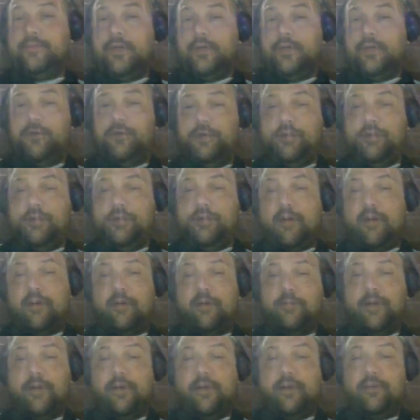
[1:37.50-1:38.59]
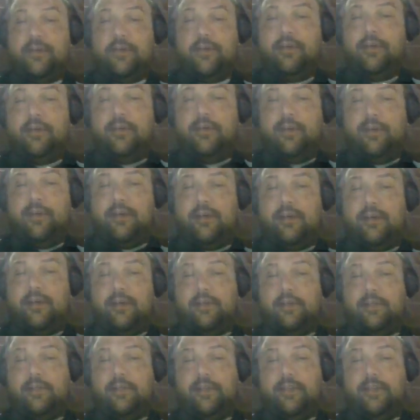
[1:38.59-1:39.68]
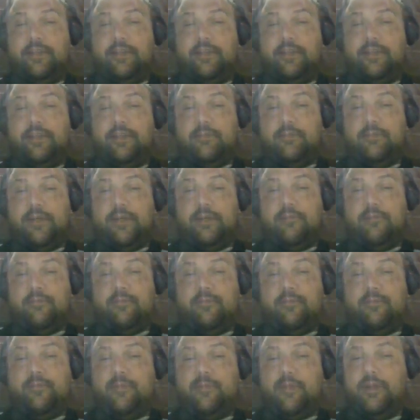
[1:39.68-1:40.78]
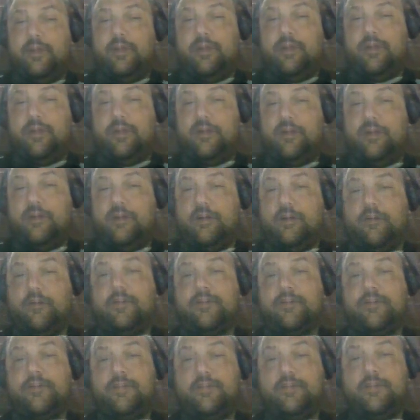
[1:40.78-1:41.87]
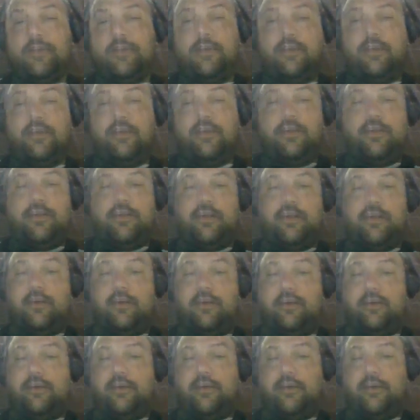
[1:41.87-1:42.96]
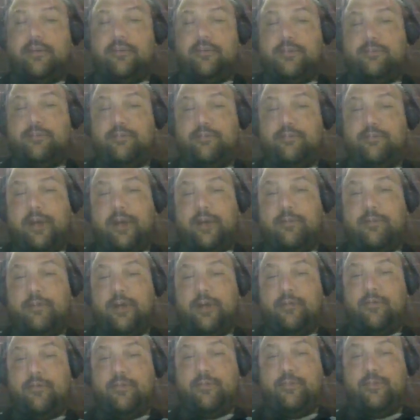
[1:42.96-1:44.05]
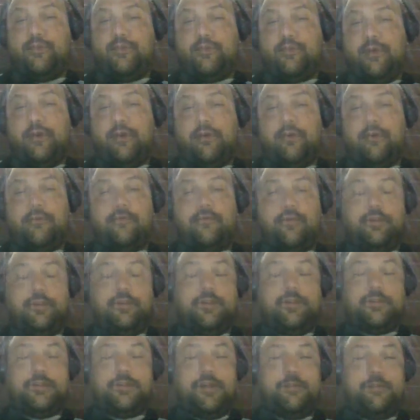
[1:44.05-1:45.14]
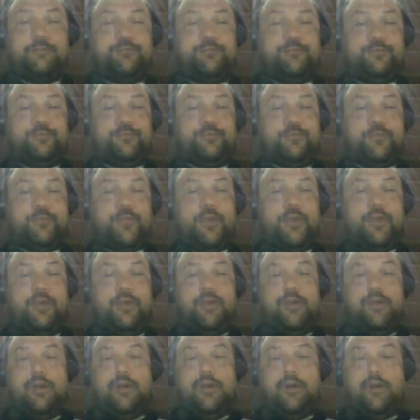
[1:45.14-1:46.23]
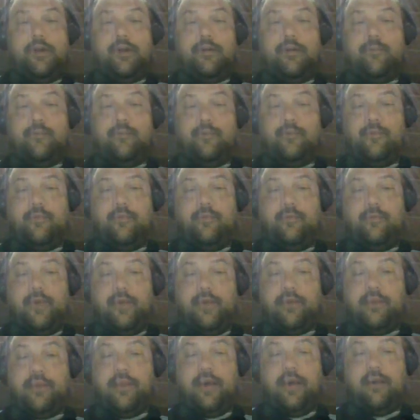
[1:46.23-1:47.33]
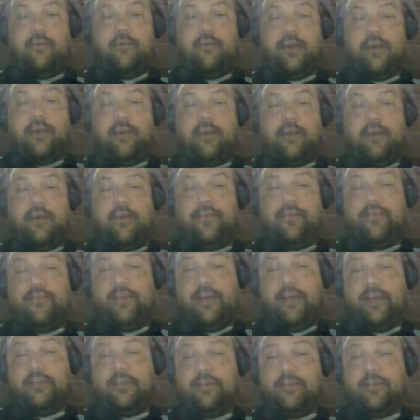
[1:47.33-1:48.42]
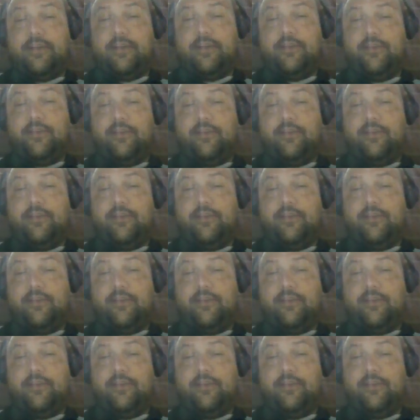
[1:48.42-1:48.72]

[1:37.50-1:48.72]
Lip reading: going to talk about elitism in the arts. I was preoccupied with bourgeois art for a long time. I did not recognize that the